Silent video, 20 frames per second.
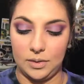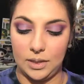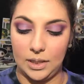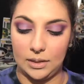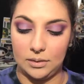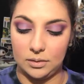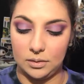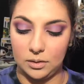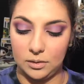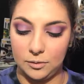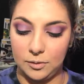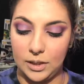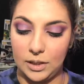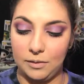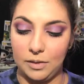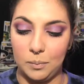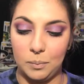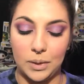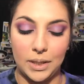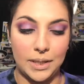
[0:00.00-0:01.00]
A nice little
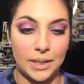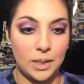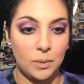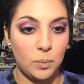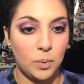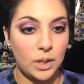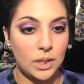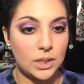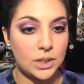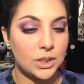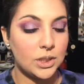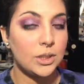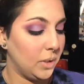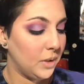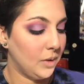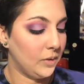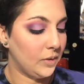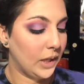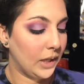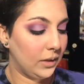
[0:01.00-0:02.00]
fluffy blendy brush. I'm gonna
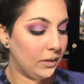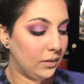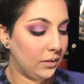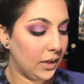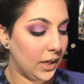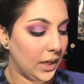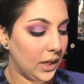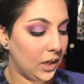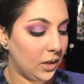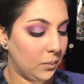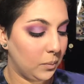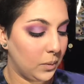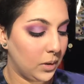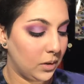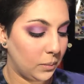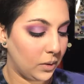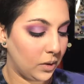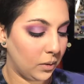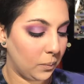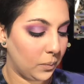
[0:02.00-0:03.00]
use that same
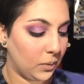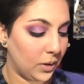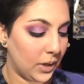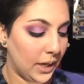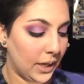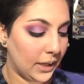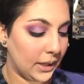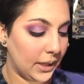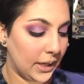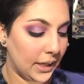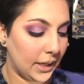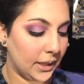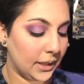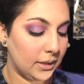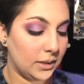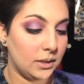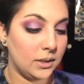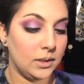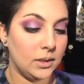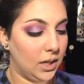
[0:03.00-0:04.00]
purple
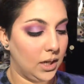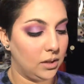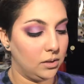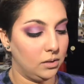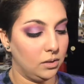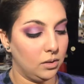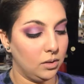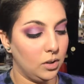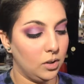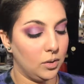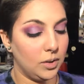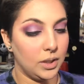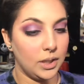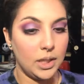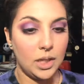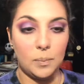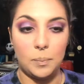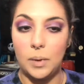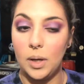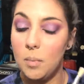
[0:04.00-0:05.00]
highlight, nice and loaded
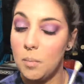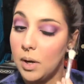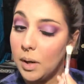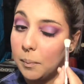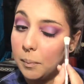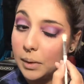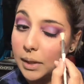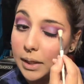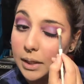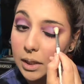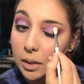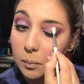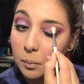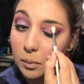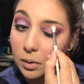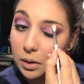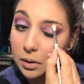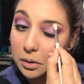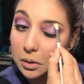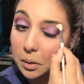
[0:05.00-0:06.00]
up on my blending
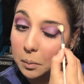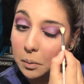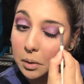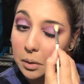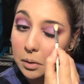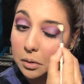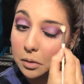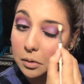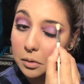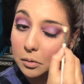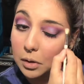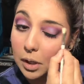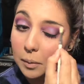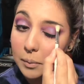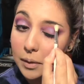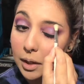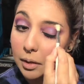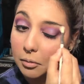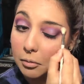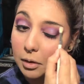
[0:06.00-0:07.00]
brush, and I'm gonna just drop
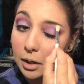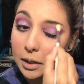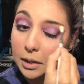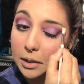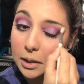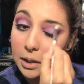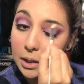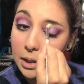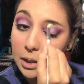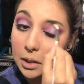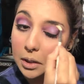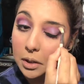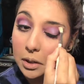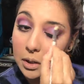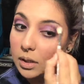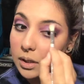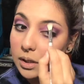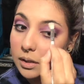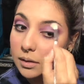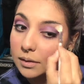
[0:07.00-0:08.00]
that right there.
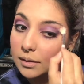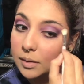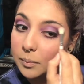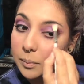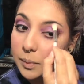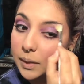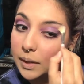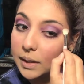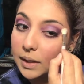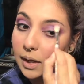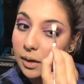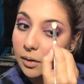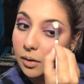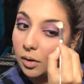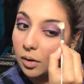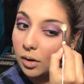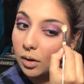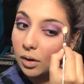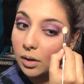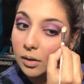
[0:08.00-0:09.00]
And it's gonna blend out
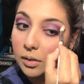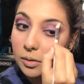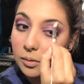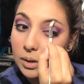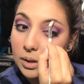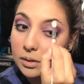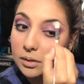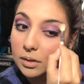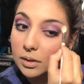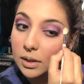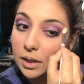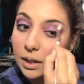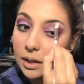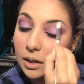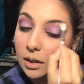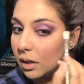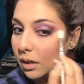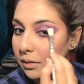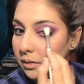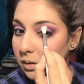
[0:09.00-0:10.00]
all the rest of that
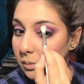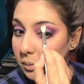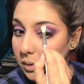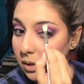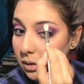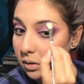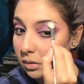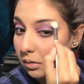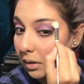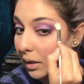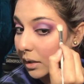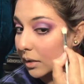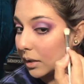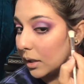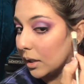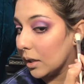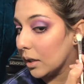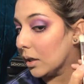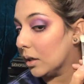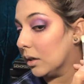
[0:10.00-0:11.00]
awesomeness right
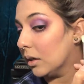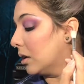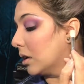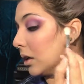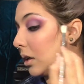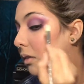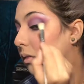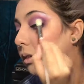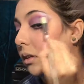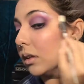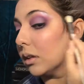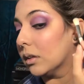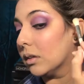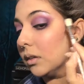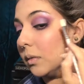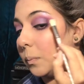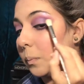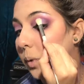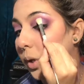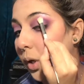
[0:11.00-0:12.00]
there and give you
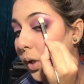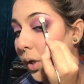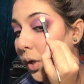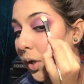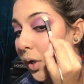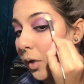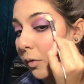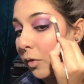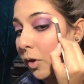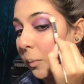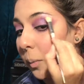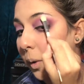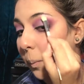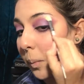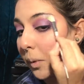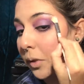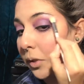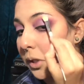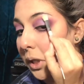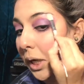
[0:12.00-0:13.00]
this beautiful
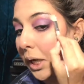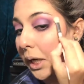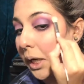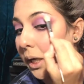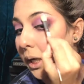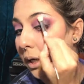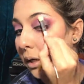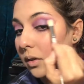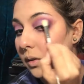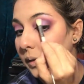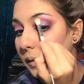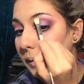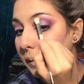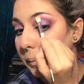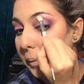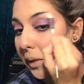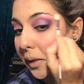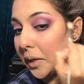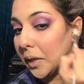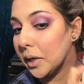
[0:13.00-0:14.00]
purple shade. Oh
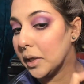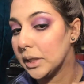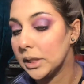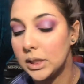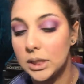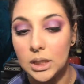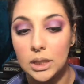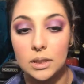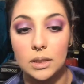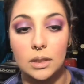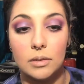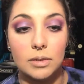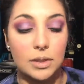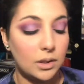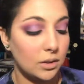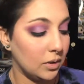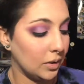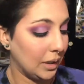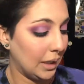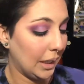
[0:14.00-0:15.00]
my gosh, I love
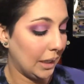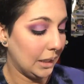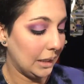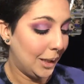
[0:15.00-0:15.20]
it. Okay,